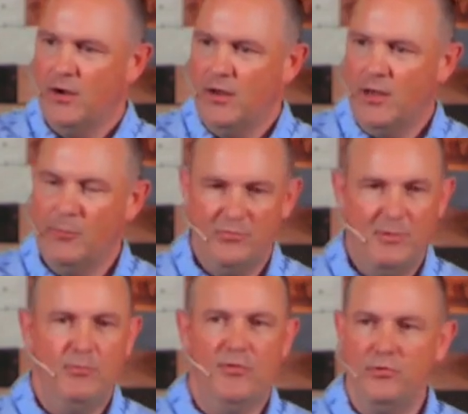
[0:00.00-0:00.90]
helps
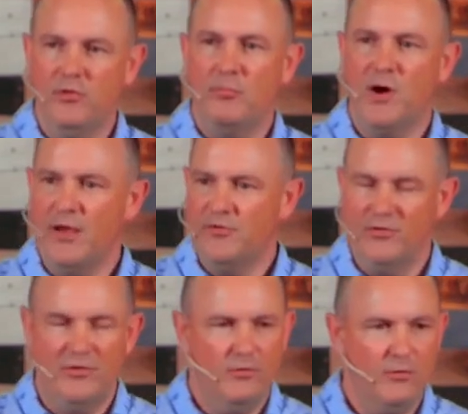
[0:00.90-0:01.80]
people through the
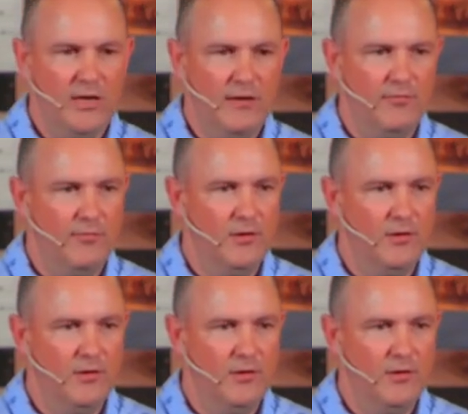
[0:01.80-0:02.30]
process of grief,